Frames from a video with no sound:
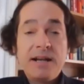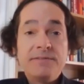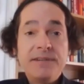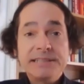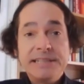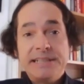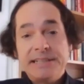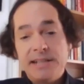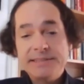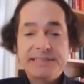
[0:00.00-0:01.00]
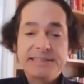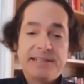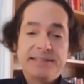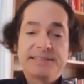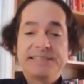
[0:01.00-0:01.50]
Firstly,
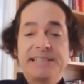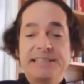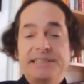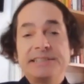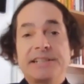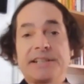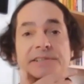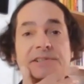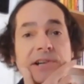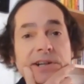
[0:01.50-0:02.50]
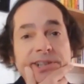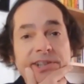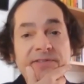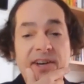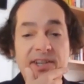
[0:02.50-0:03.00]
Kazakhstan's decision to construct
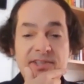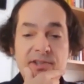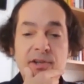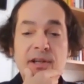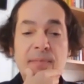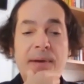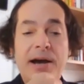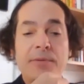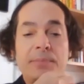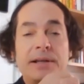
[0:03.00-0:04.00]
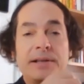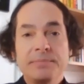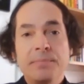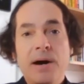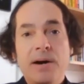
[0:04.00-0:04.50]
its first nuclear power
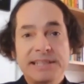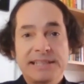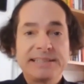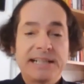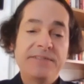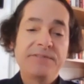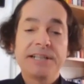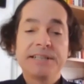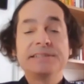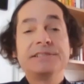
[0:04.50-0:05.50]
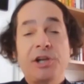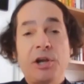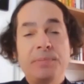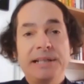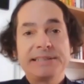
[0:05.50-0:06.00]
plant marks a significant
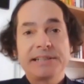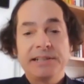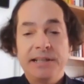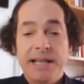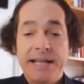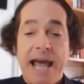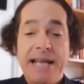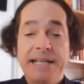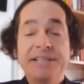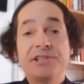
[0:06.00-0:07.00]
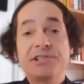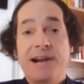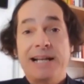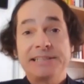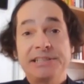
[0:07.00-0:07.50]
geopolitical and energy
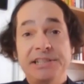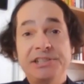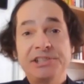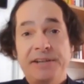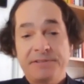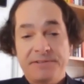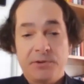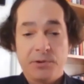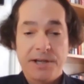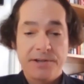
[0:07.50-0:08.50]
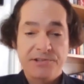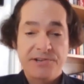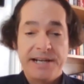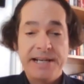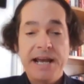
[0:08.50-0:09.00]
strategy shift for the
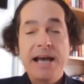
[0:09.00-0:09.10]
country.